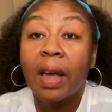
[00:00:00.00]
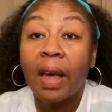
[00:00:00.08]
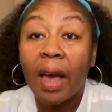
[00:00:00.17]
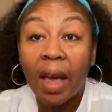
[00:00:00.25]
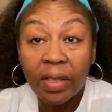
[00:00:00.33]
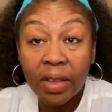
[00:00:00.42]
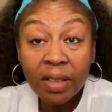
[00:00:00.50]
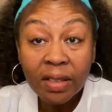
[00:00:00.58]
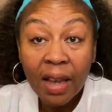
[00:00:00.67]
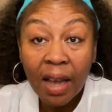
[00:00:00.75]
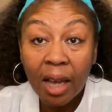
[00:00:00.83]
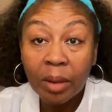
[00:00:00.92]
At this
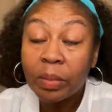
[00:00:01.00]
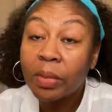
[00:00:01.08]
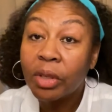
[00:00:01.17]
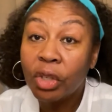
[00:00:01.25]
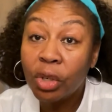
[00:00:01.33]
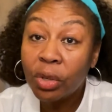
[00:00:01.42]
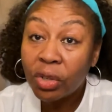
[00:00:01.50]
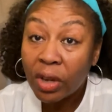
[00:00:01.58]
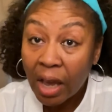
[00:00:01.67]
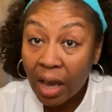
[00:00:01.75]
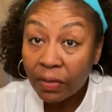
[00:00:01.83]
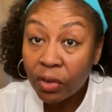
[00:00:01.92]
time, you should
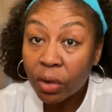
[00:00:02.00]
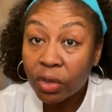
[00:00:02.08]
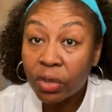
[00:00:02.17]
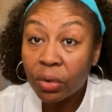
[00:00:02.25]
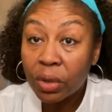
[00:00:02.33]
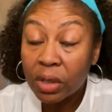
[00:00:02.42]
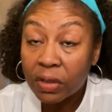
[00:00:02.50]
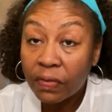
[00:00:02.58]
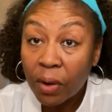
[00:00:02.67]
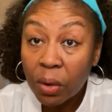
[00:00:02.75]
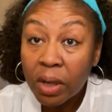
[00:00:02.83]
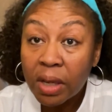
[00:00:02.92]
have your students'
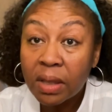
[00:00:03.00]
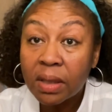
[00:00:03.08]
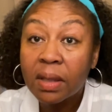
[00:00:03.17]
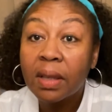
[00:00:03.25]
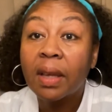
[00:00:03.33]
focus